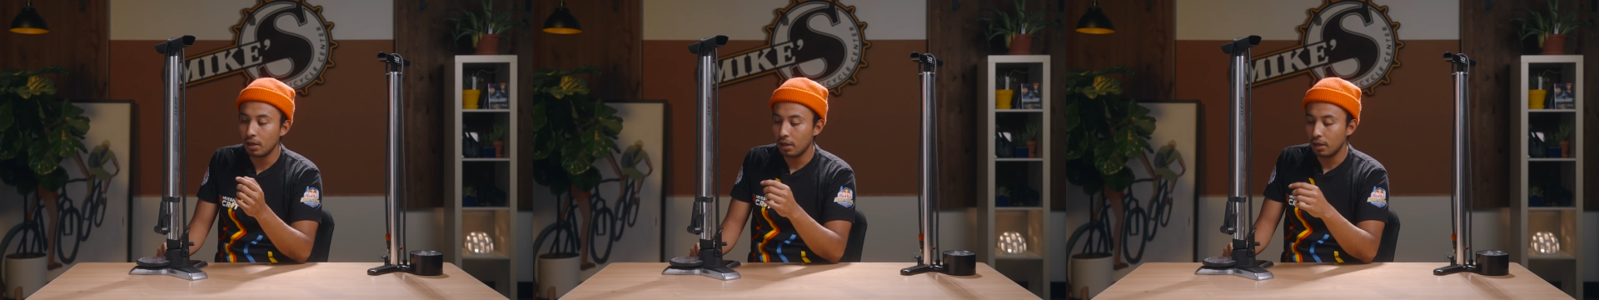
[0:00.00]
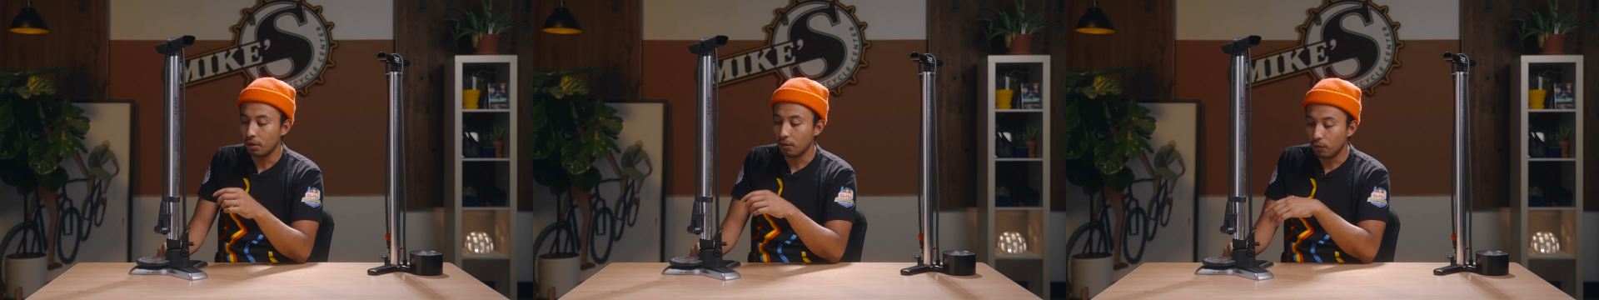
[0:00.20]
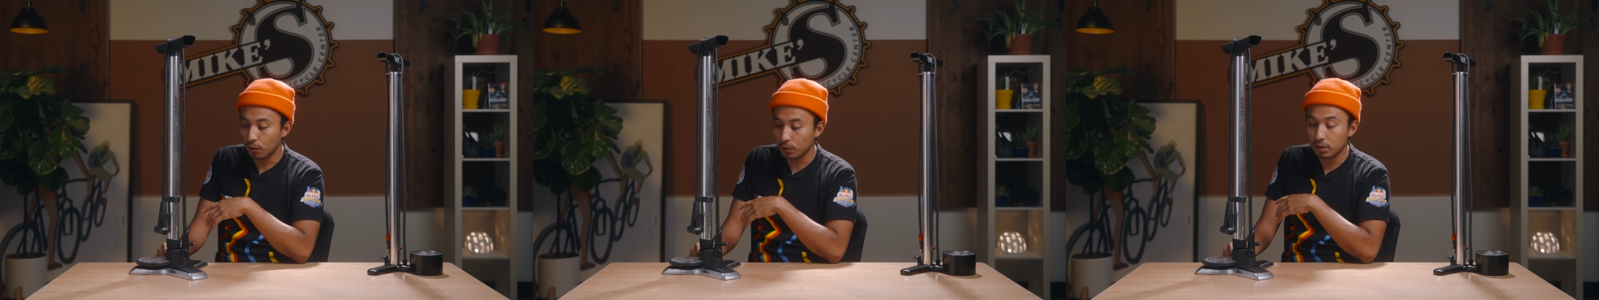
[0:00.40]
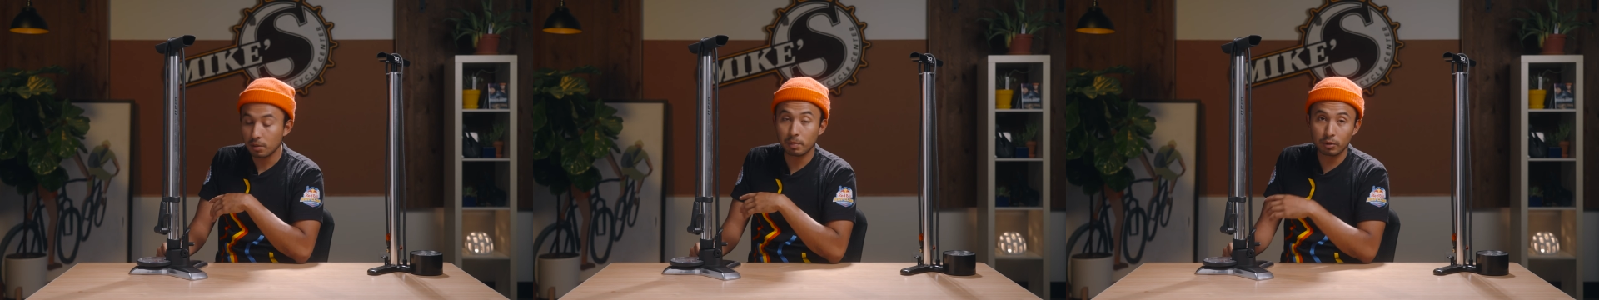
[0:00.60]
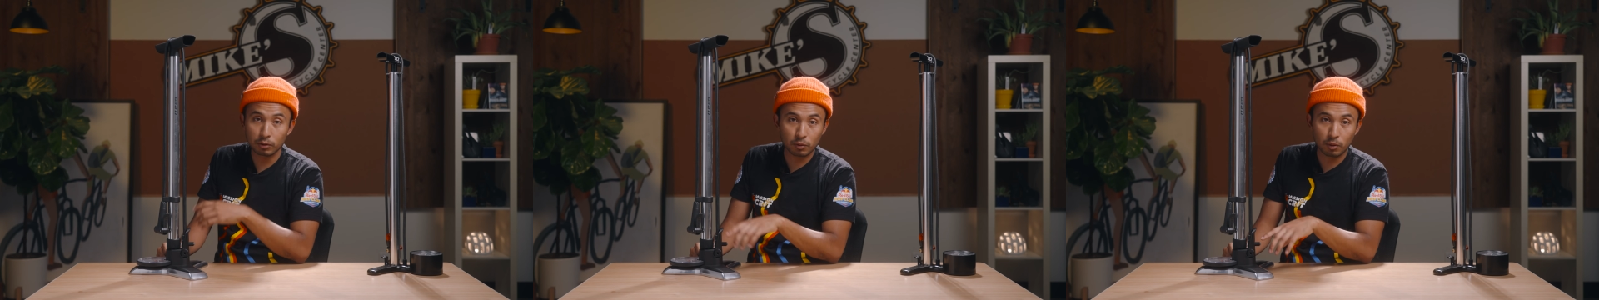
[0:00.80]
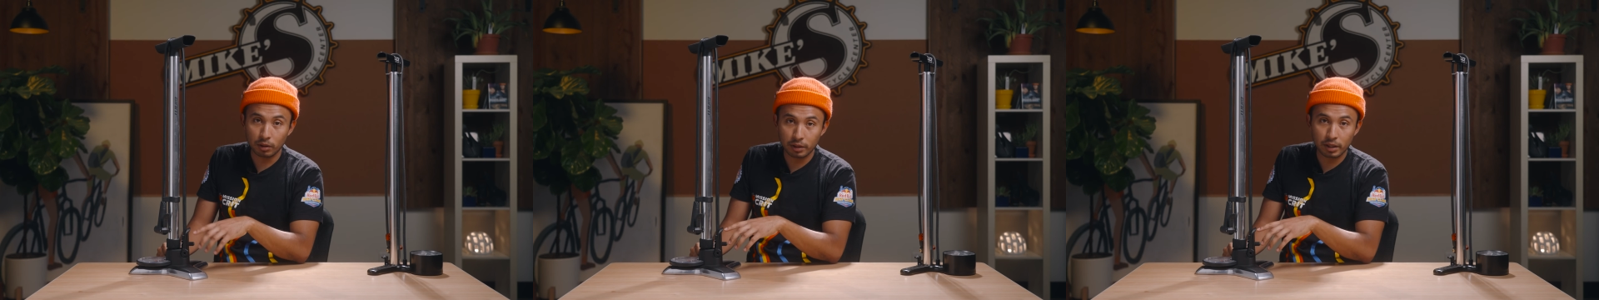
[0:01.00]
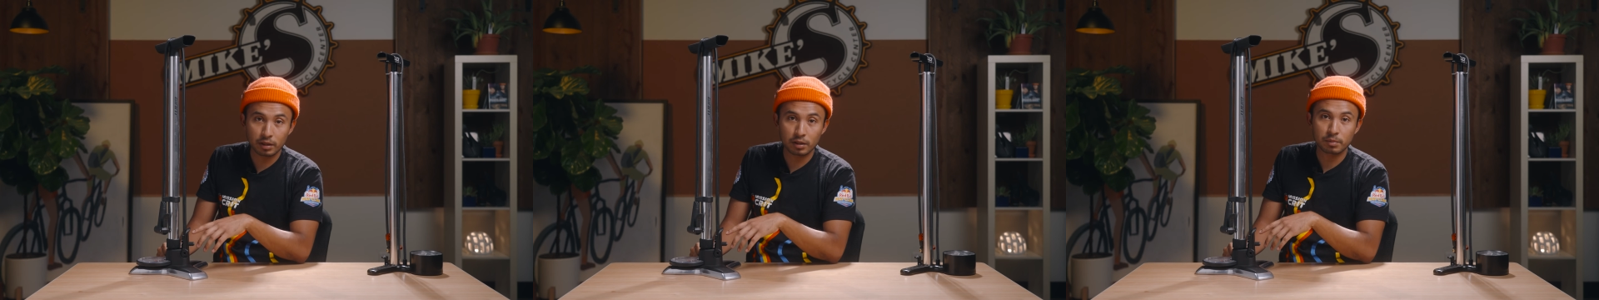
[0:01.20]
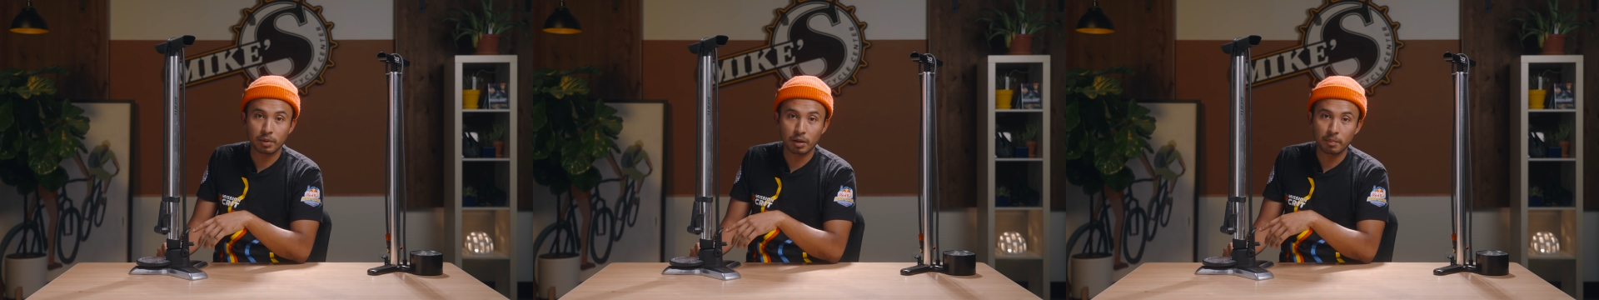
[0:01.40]
Now, of course, the build quality of
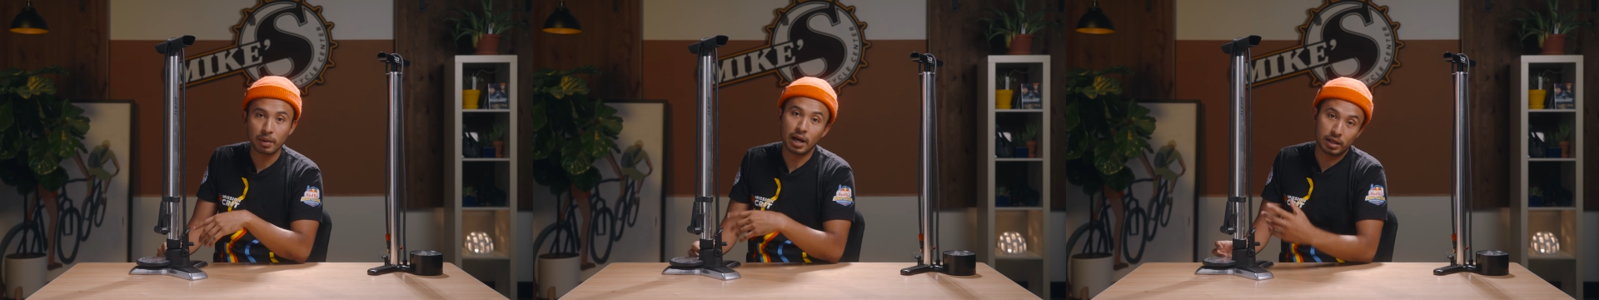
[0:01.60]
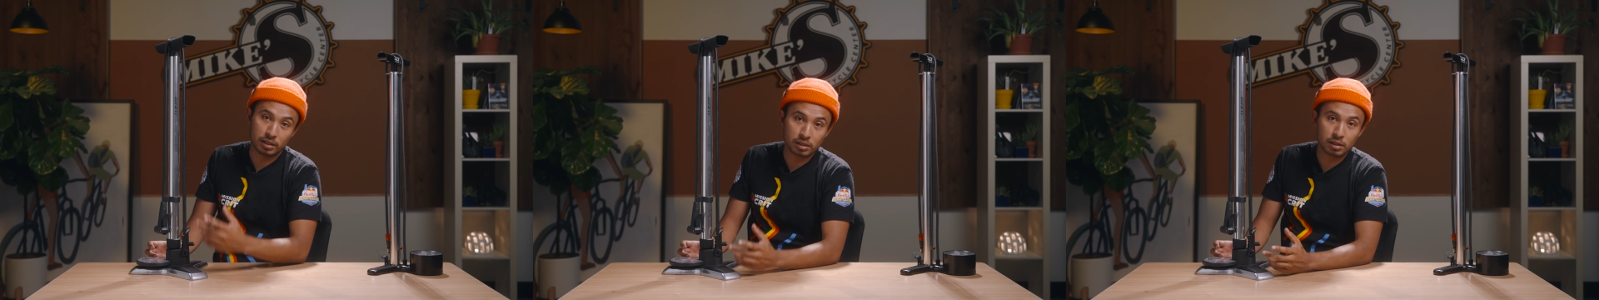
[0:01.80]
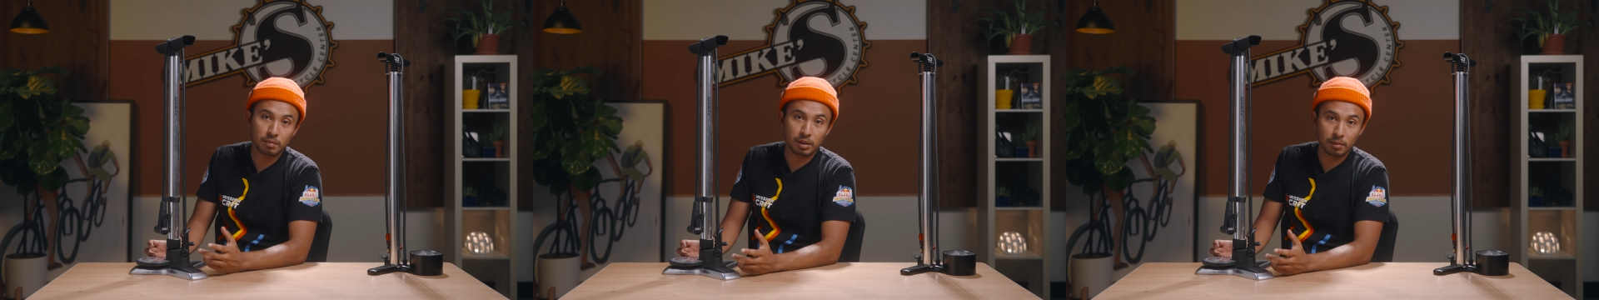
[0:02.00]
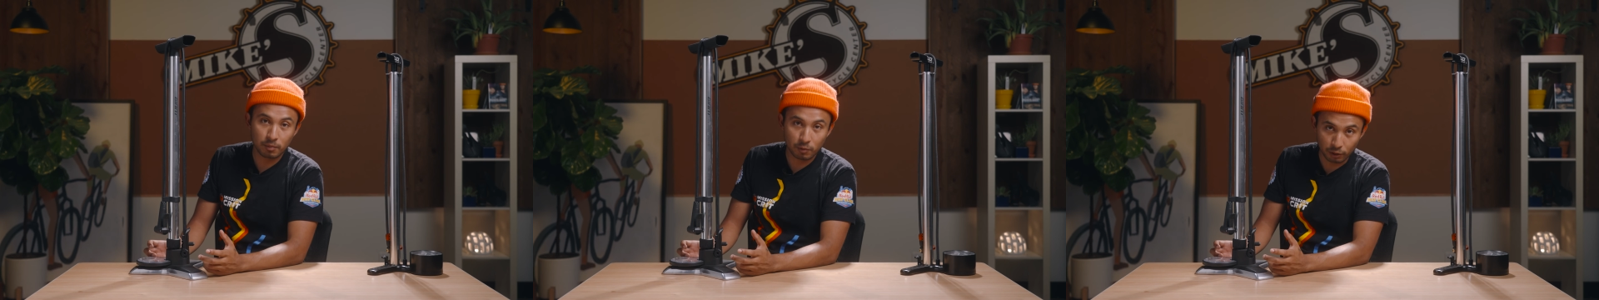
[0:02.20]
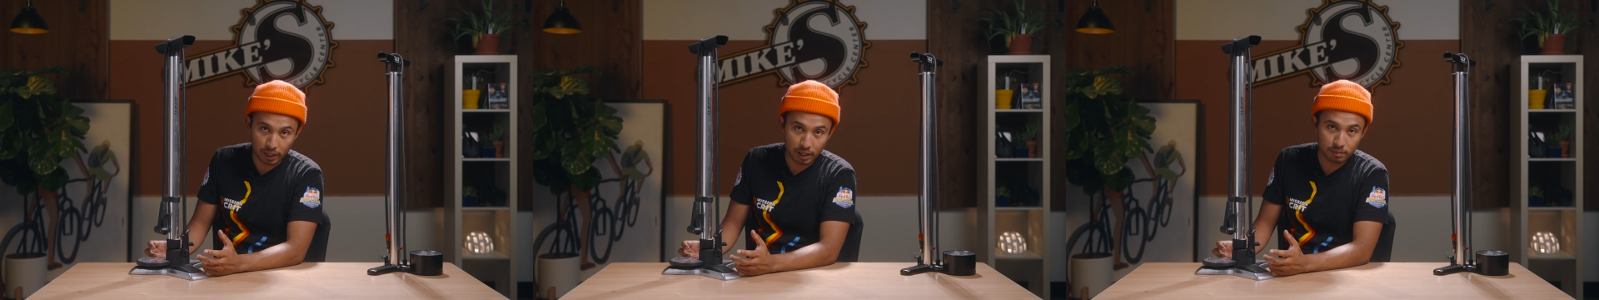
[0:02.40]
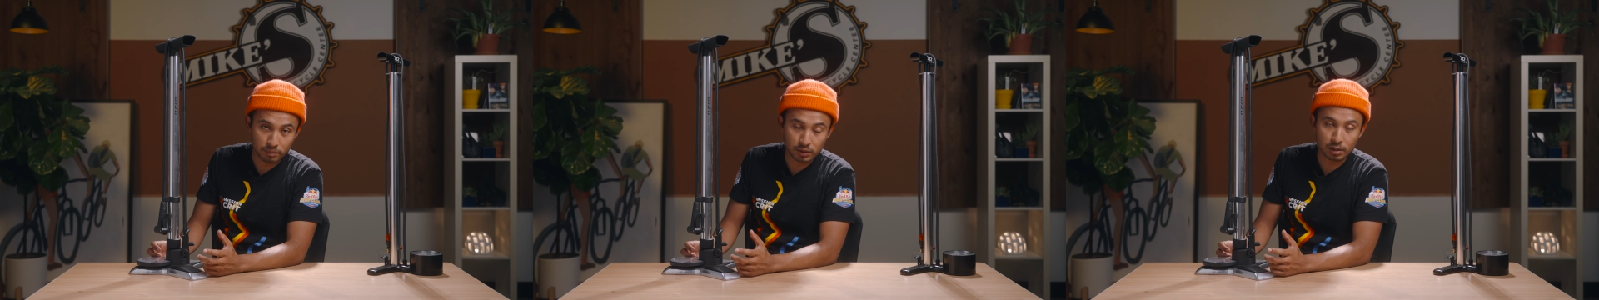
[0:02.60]
this pump has to be great